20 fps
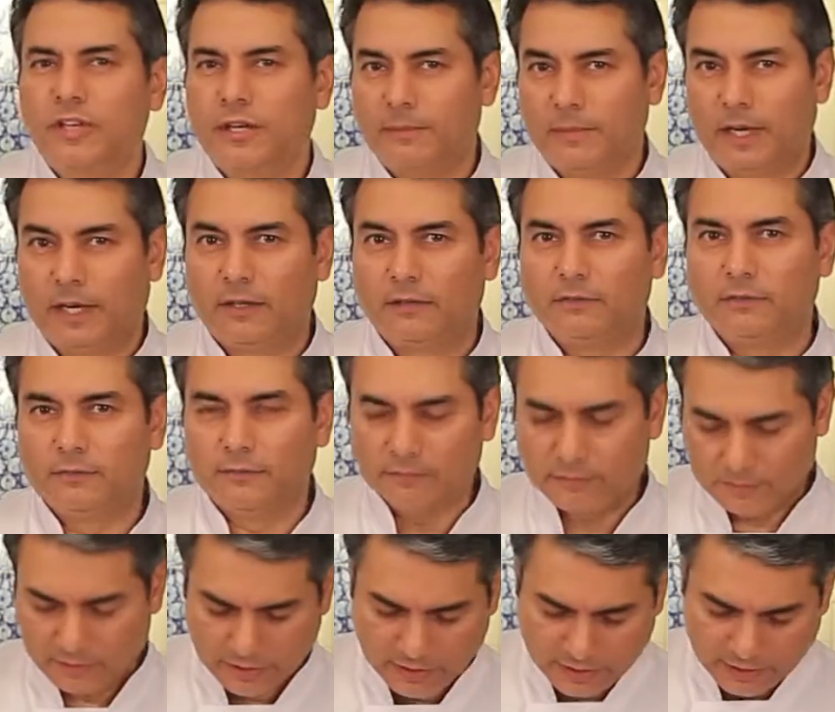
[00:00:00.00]
come out.
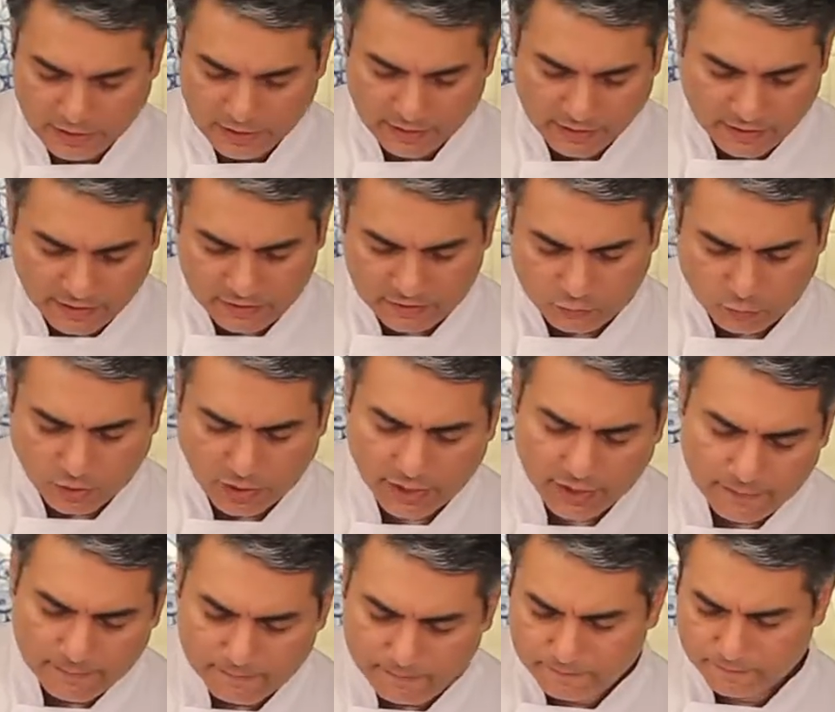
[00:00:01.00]
This
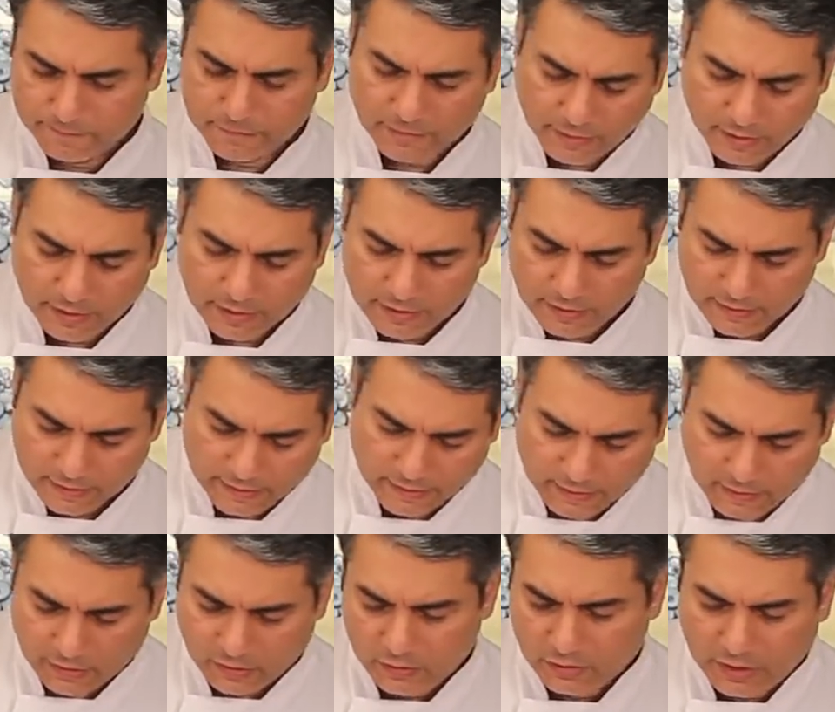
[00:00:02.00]
way
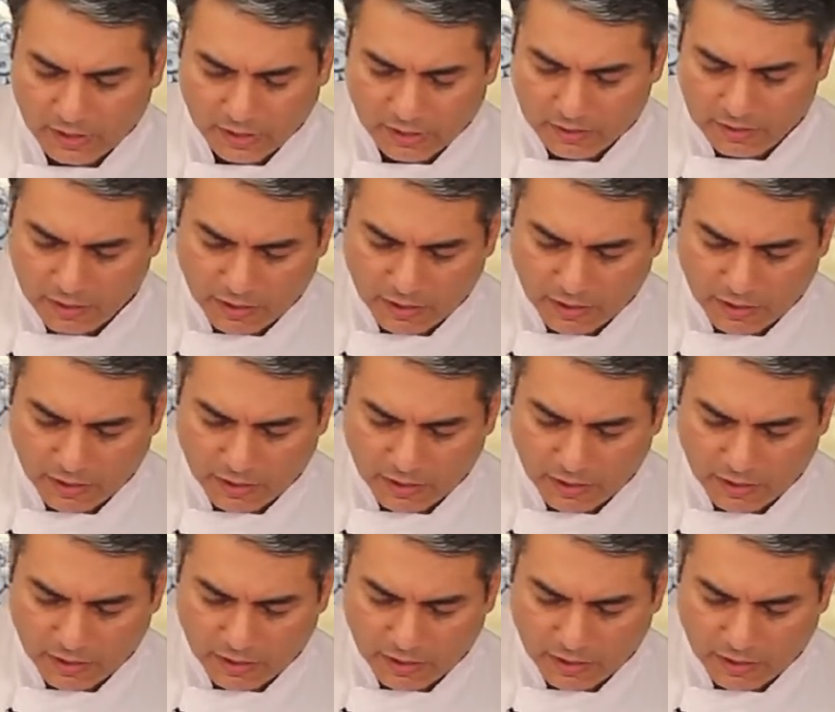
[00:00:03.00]
you get a